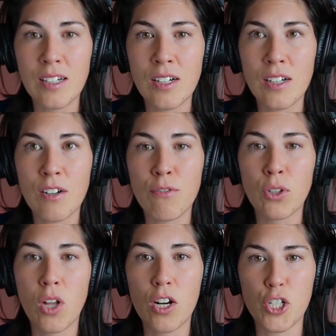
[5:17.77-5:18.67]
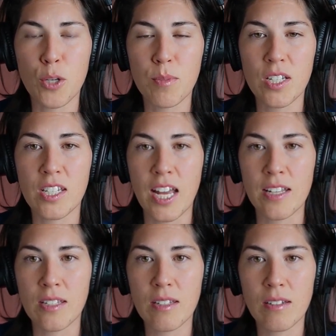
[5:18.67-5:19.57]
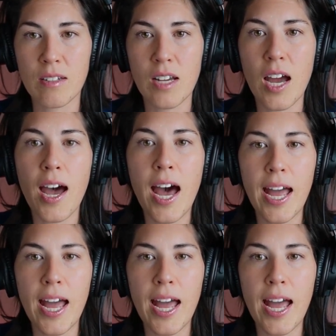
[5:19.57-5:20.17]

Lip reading: for long-term success. I